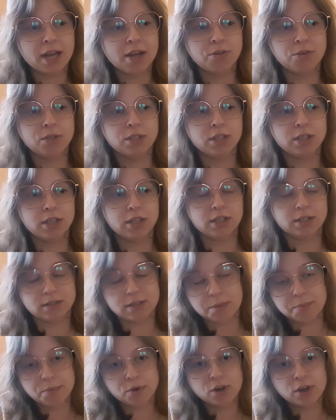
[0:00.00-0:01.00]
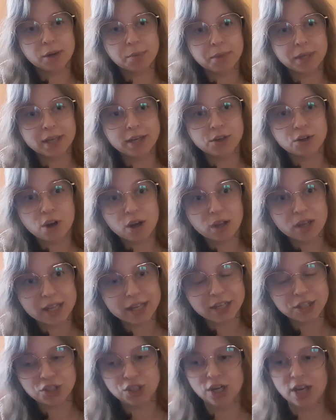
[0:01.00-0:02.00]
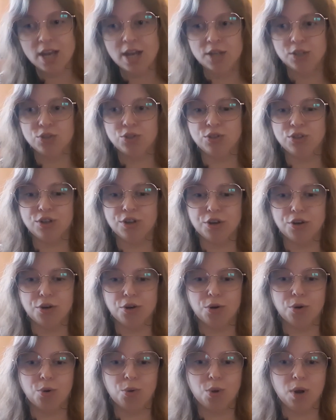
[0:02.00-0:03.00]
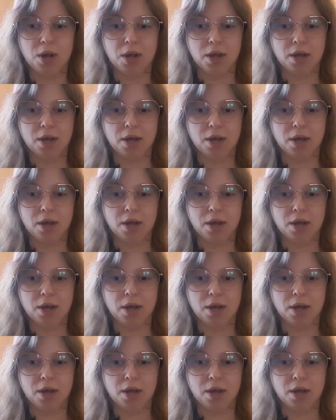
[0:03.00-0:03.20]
language, some programming knowledge to know